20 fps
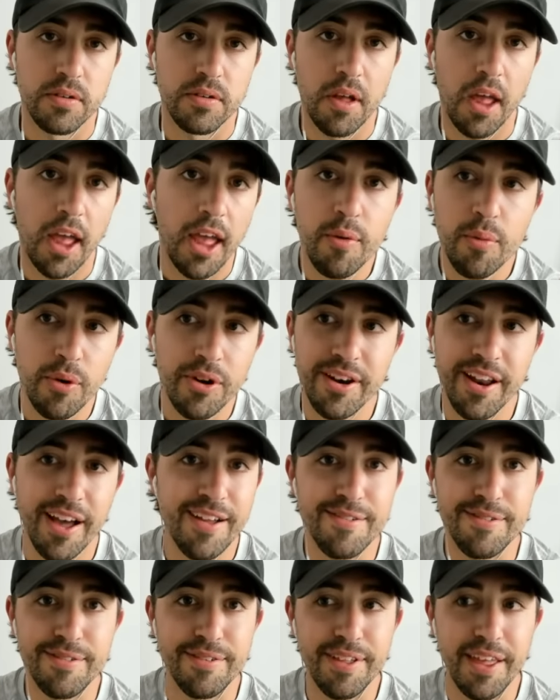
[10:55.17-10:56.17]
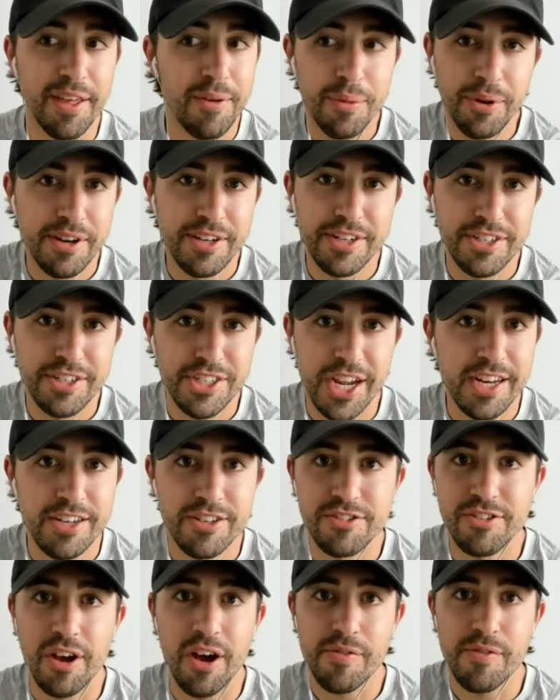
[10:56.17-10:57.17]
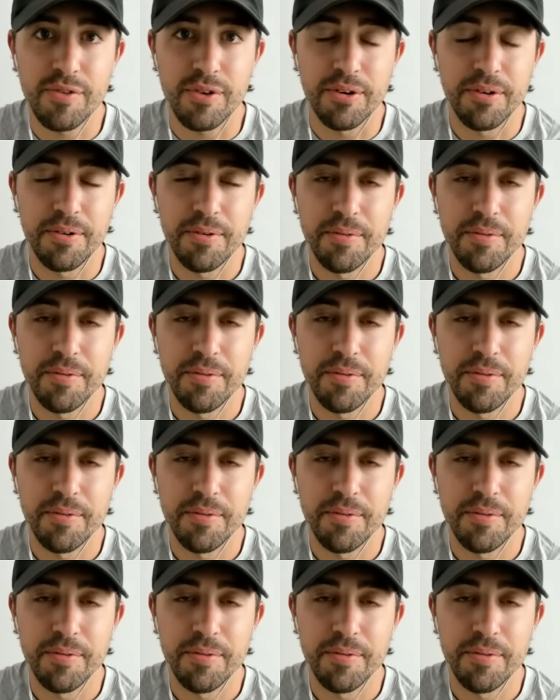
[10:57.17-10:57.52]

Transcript: He wouldn't change his offer.